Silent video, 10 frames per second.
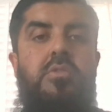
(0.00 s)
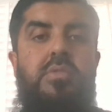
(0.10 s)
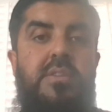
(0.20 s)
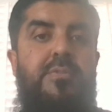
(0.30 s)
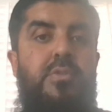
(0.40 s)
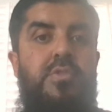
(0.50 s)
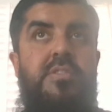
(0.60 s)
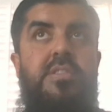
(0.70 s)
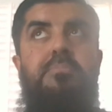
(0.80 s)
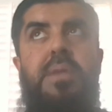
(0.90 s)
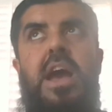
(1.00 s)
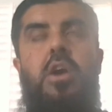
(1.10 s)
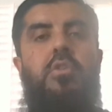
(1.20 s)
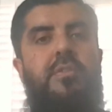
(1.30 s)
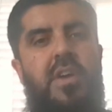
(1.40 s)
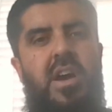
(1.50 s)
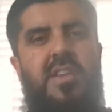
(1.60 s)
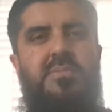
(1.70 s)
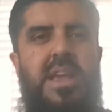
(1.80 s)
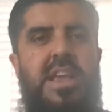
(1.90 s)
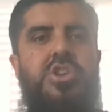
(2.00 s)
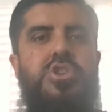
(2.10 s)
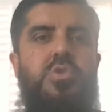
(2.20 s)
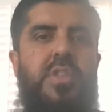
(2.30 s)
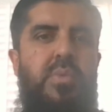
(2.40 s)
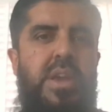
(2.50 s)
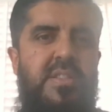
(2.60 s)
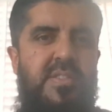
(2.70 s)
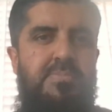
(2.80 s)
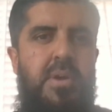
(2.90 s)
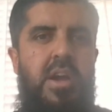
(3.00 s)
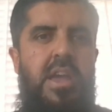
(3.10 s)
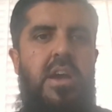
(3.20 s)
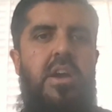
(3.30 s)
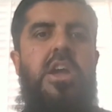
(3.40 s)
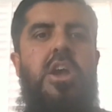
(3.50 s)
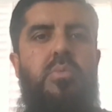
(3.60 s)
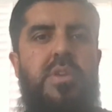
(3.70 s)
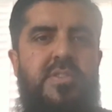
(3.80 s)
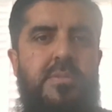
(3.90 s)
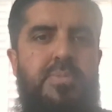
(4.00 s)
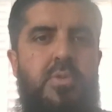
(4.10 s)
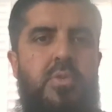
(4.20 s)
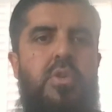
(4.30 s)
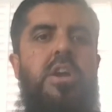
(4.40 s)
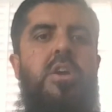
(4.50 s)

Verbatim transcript: reinforces the power of us making sure that we inspire, we support,